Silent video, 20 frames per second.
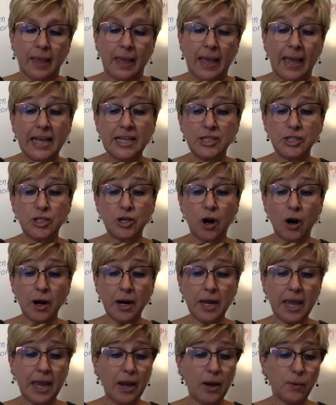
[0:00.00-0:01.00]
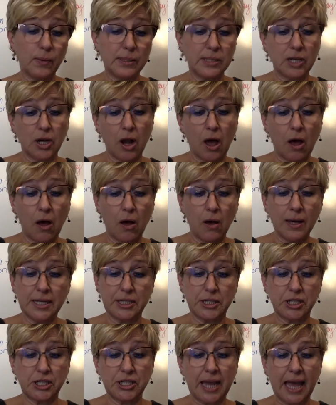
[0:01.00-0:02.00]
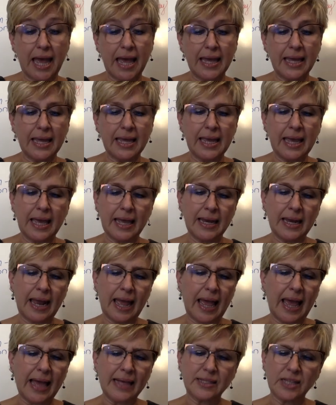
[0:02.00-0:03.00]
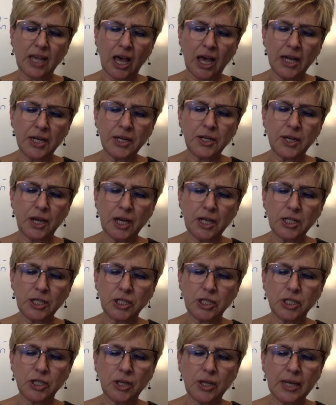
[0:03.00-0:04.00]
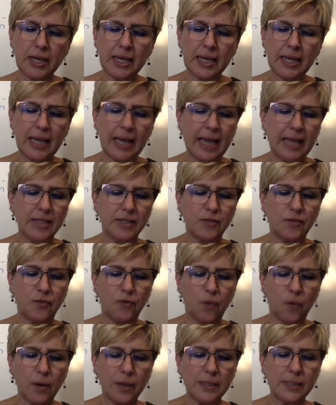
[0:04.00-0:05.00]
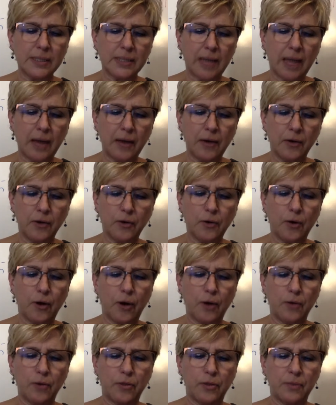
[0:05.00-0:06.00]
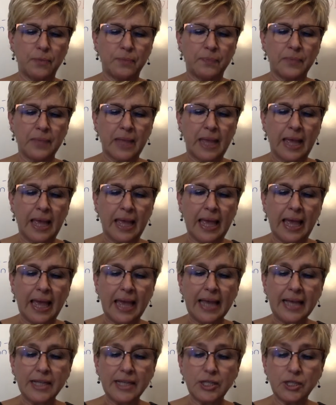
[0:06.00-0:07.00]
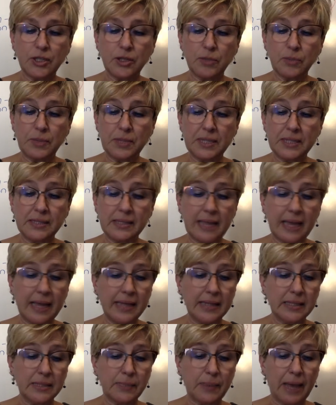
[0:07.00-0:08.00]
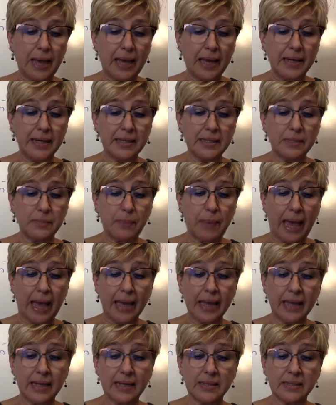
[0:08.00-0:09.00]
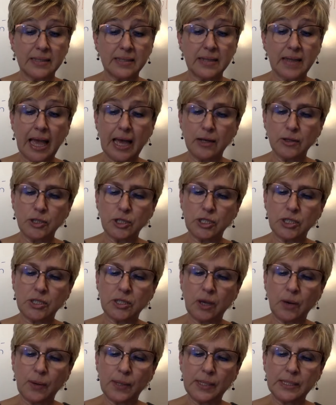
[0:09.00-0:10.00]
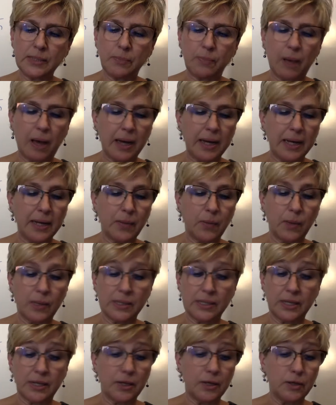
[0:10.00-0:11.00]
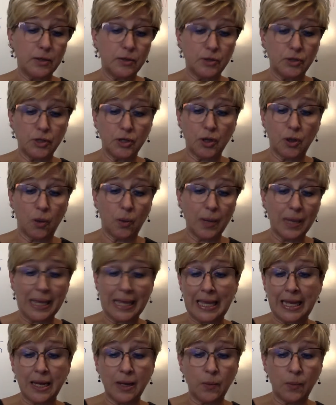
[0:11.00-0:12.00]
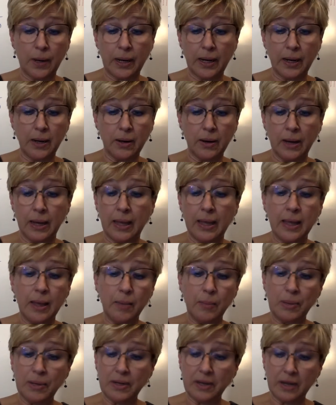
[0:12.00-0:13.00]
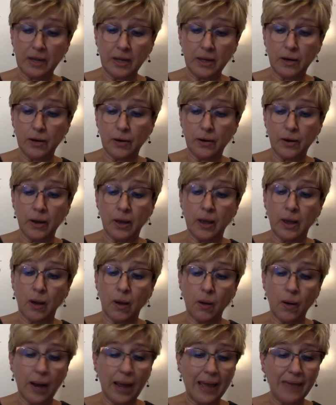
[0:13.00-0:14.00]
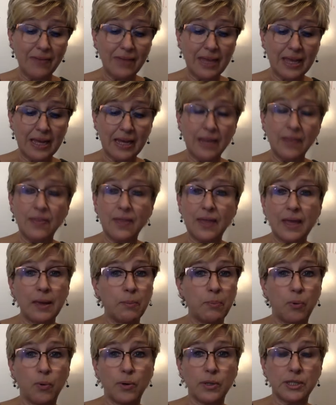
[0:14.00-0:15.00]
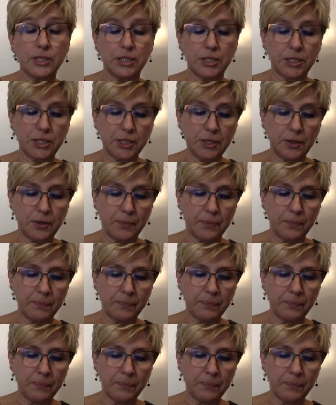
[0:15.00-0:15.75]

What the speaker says: His dark hair was long and shaggy and as untouched looking as forest undergrowth. He stood with his hands behind his back in a slouch as though his body wasn't used to going anywhere particular or having anything important to do.